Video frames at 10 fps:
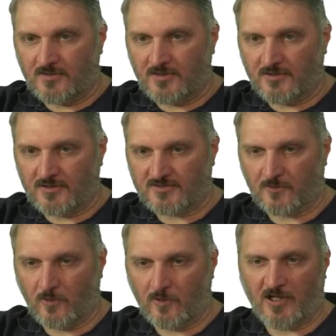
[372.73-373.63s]
it's
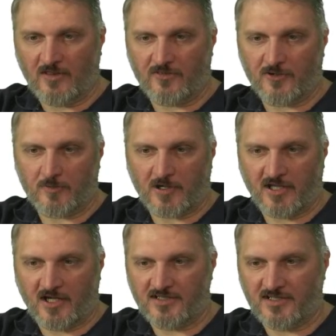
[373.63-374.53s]
loaded by a third-party
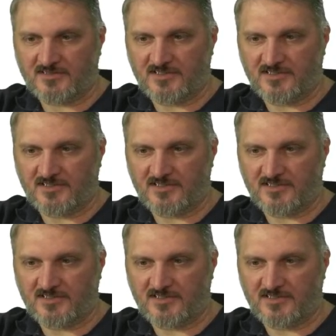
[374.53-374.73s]
context,